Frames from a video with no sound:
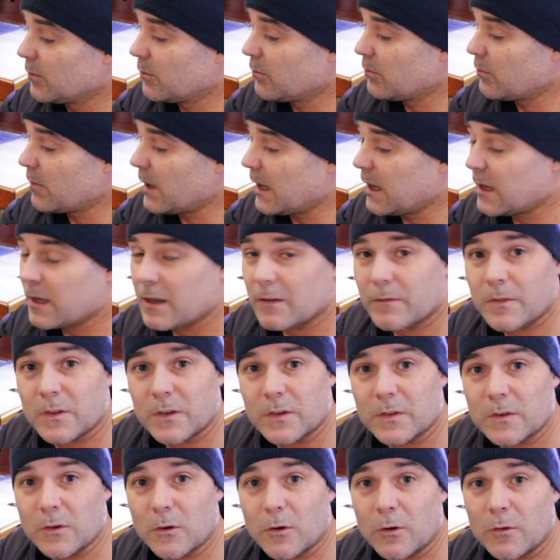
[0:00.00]
make of
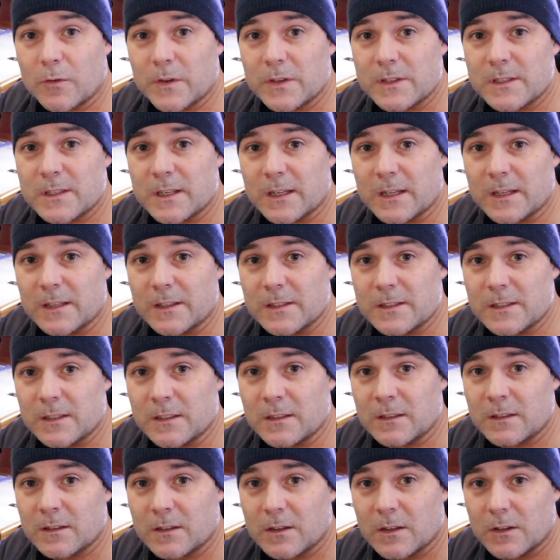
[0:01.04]
the stove is
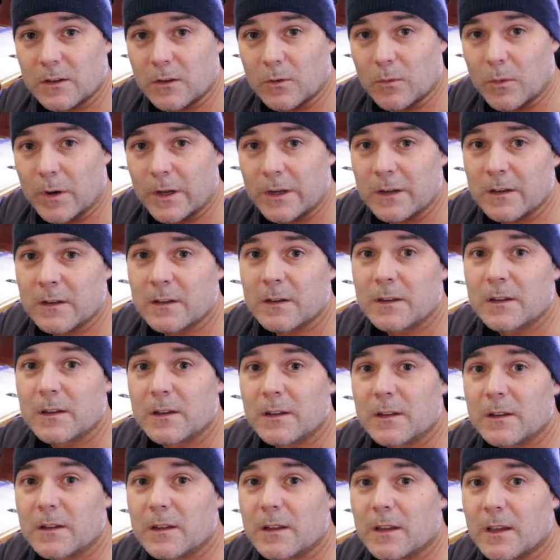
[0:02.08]
Dickinson, the new one,
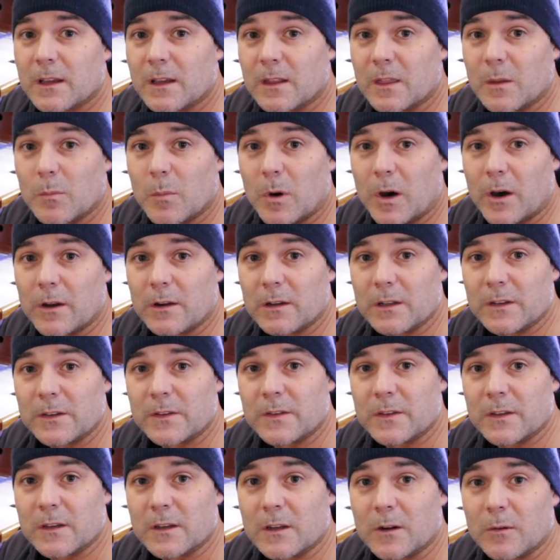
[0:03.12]
and the model
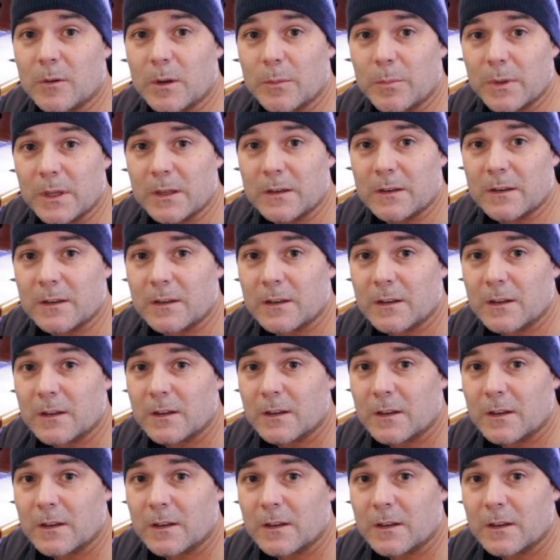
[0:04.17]
is the Caribbean.